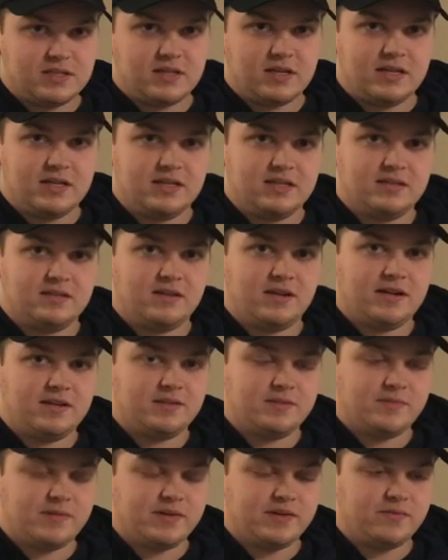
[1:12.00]
the studies, there
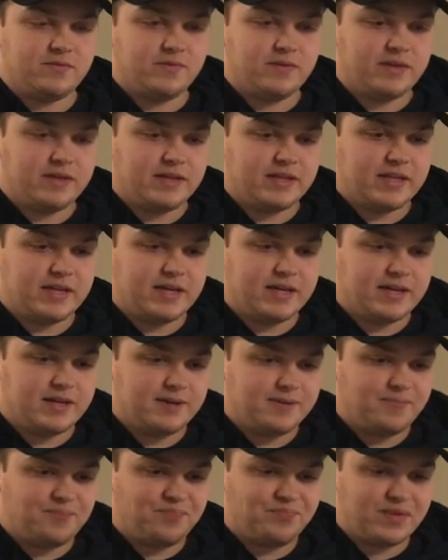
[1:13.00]
hasn't been really like
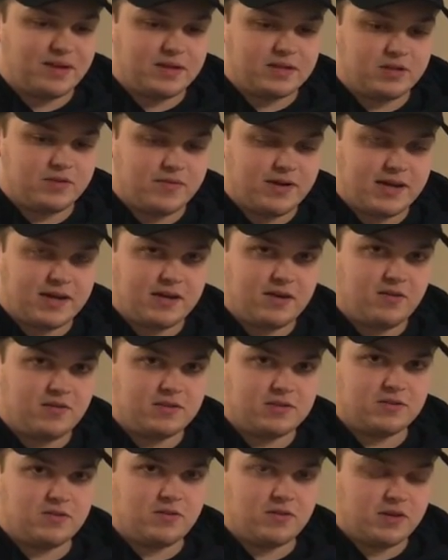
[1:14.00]
a direct
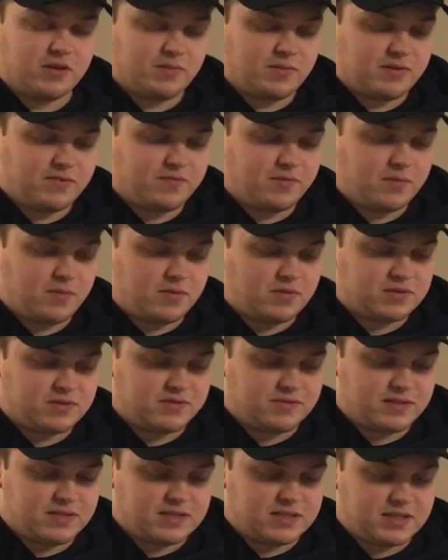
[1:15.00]
causal argument for most
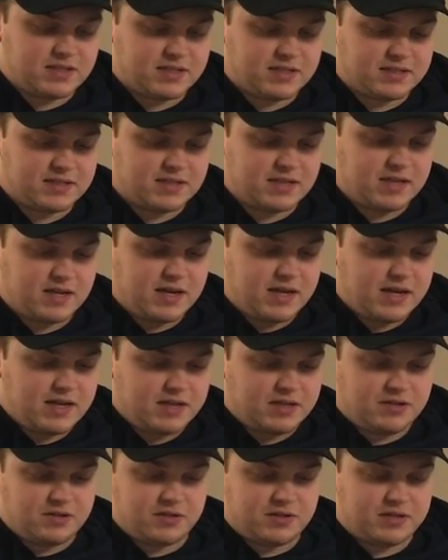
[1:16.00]
of these things.
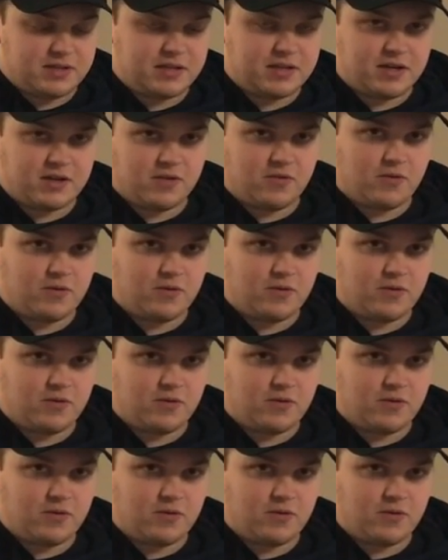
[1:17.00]
It's usually like a